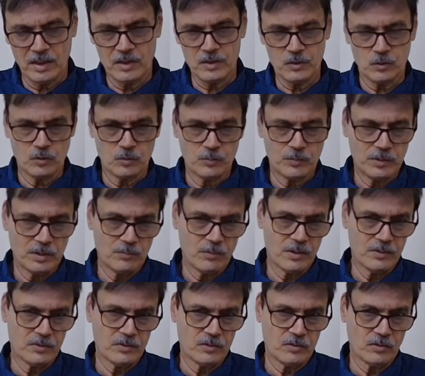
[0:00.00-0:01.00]
should be the
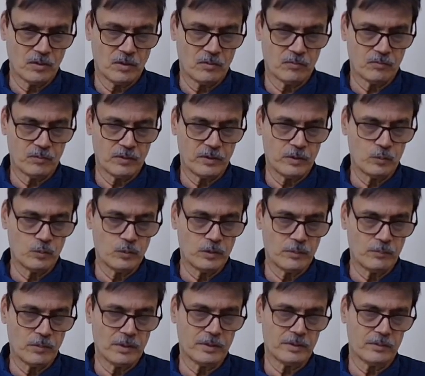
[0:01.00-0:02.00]
basis of a new
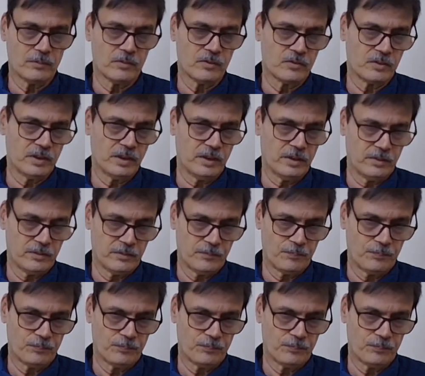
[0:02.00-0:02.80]
liberal state.